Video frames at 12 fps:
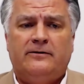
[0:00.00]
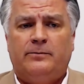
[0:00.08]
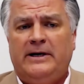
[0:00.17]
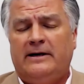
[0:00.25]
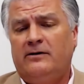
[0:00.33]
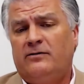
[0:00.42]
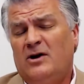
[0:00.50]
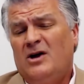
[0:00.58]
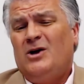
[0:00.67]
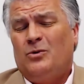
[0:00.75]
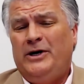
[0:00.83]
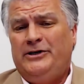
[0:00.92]
Because
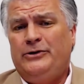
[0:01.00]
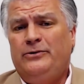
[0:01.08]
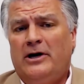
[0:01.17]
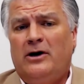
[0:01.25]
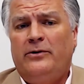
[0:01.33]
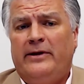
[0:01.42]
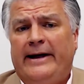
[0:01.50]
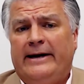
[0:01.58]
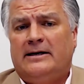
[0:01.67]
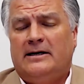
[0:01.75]
we do know that